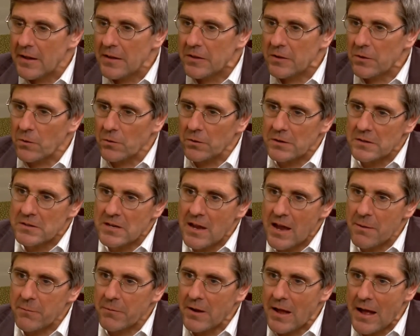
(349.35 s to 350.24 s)
The only
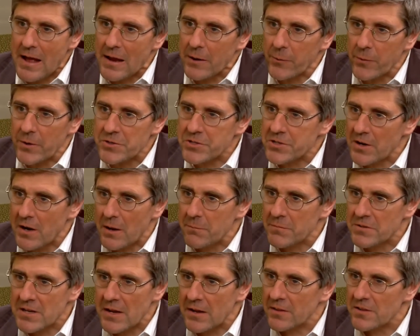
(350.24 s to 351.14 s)
time Congress, and
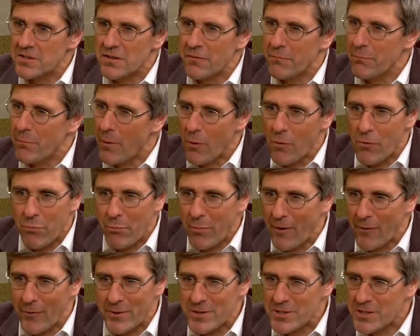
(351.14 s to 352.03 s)
I'm saying this of both
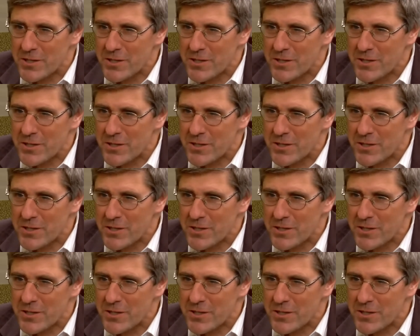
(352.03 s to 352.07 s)
parties,